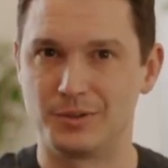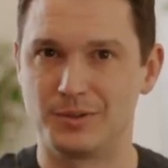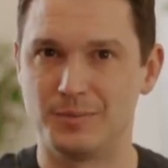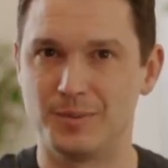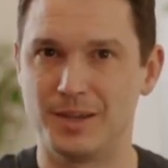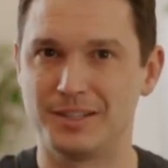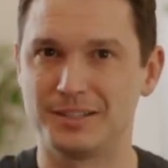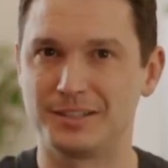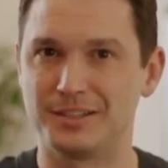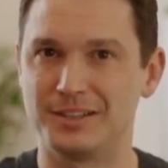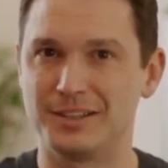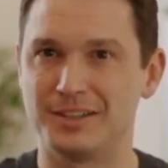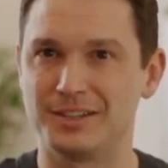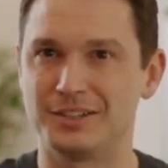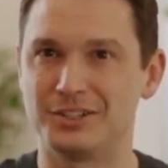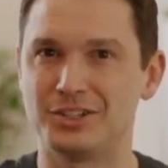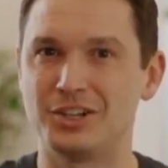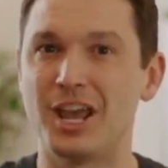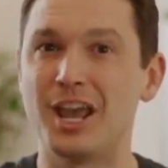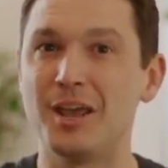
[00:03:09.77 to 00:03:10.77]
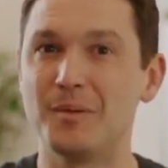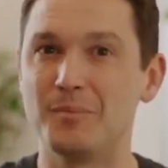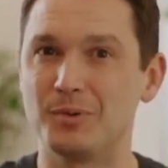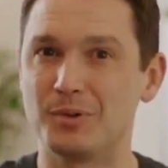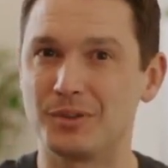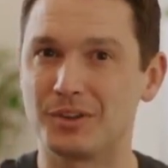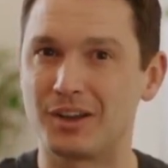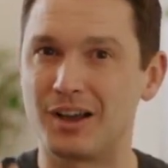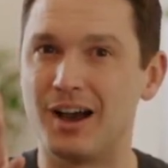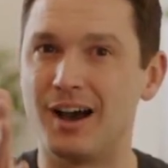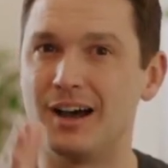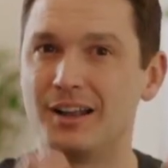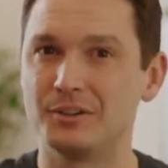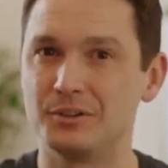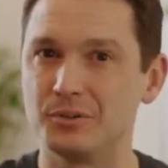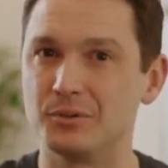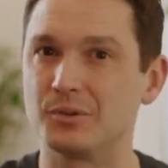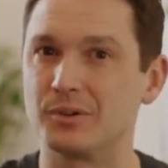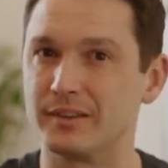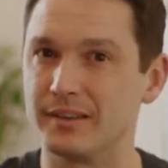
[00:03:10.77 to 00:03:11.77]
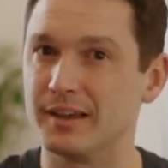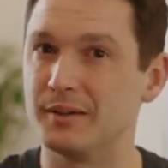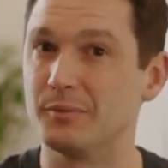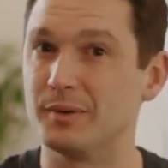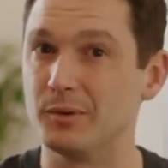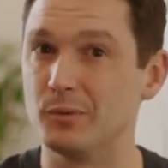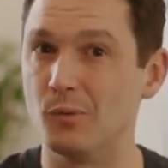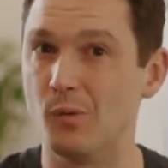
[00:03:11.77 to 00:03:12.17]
basically the shape or the contour that we